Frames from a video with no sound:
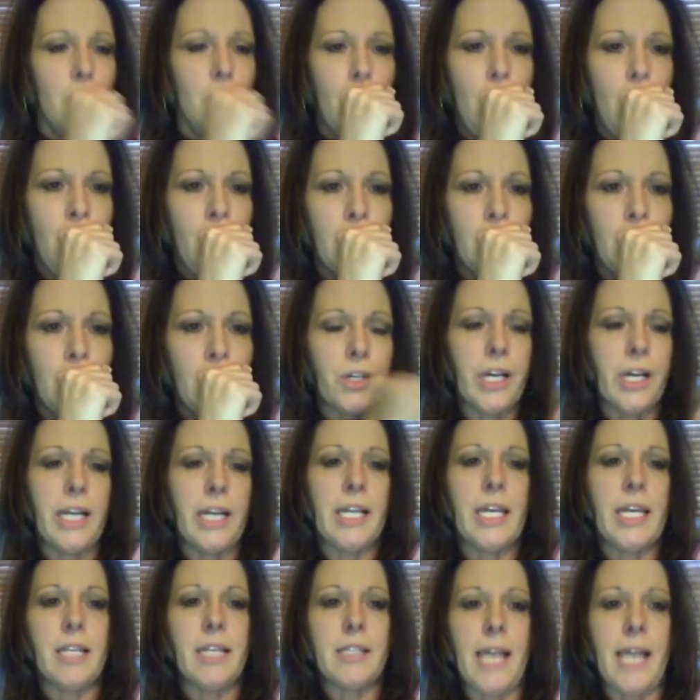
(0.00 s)
Trying to get
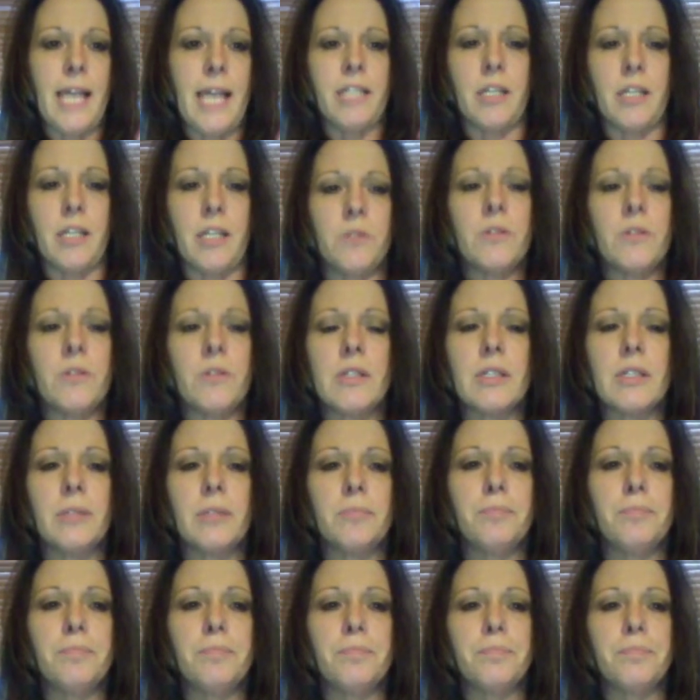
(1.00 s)
diagnosed,
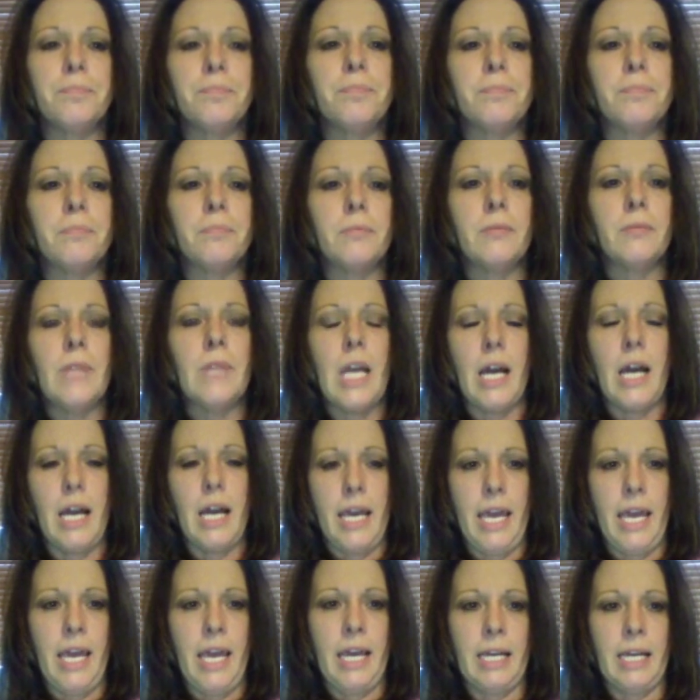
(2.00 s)

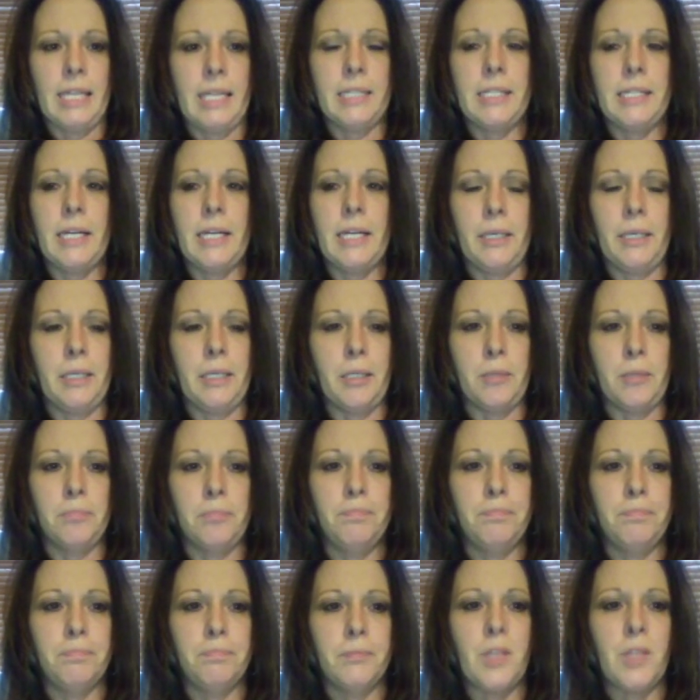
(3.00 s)
and
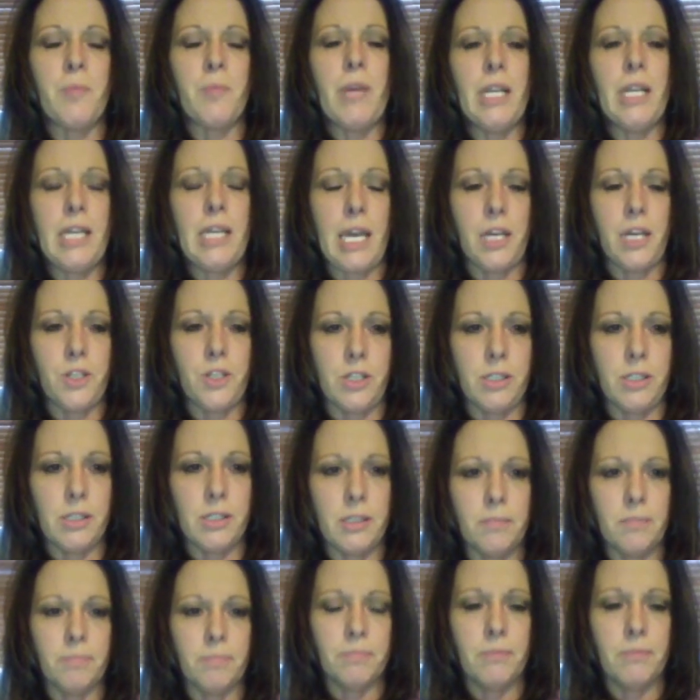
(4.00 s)
the medications,
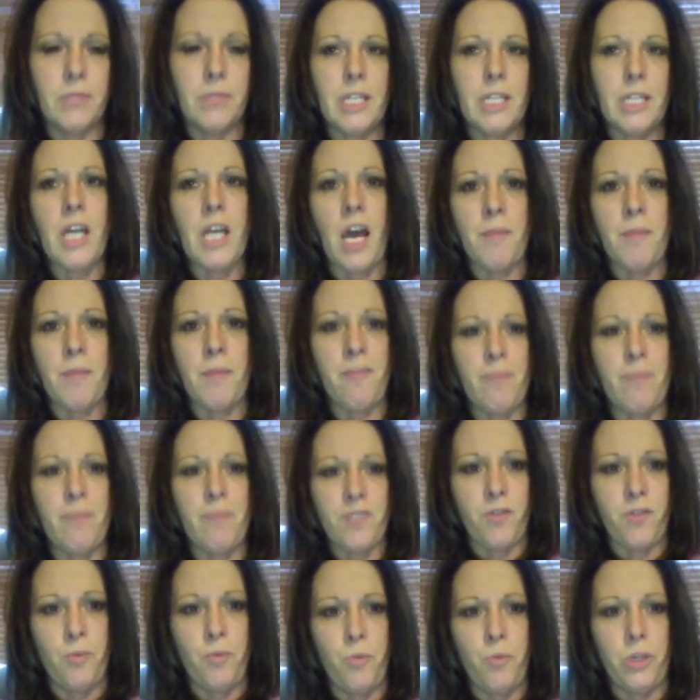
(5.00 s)
the time I've missed from
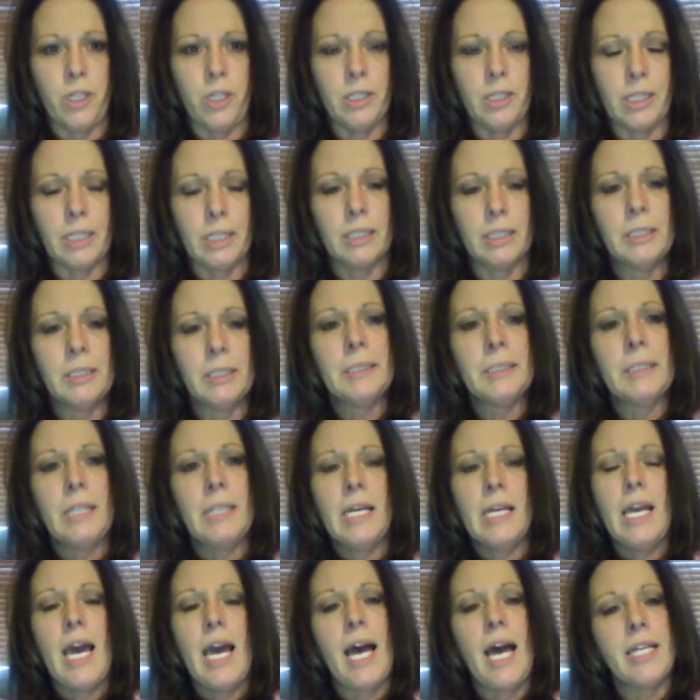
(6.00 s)
work.
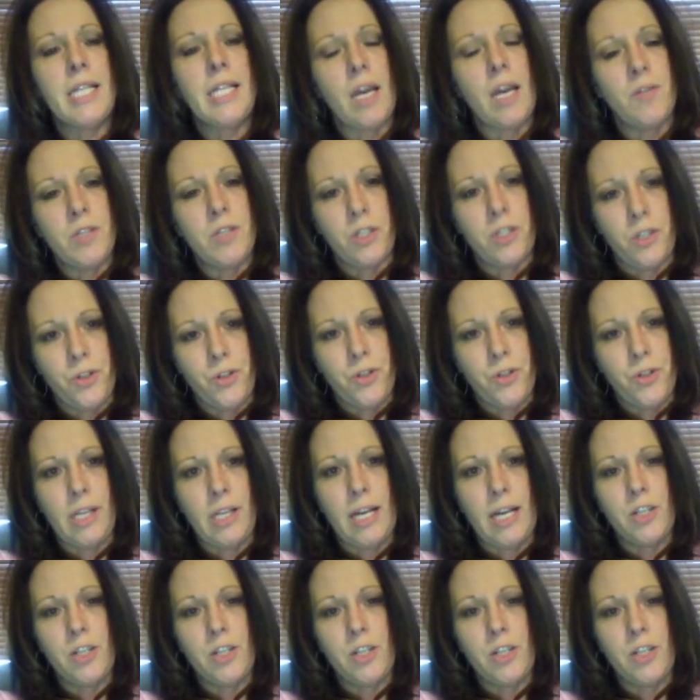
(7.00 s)
Had to have surgery last year